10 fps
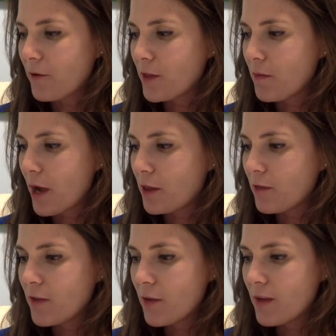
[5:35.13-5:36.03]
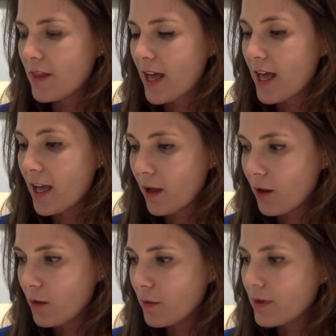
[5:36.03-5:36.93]
for the both of you and the
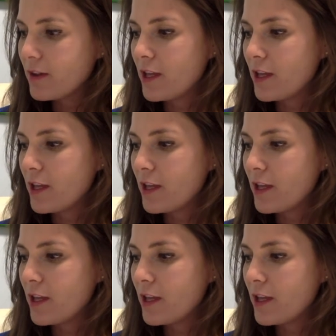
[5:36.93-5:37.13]
help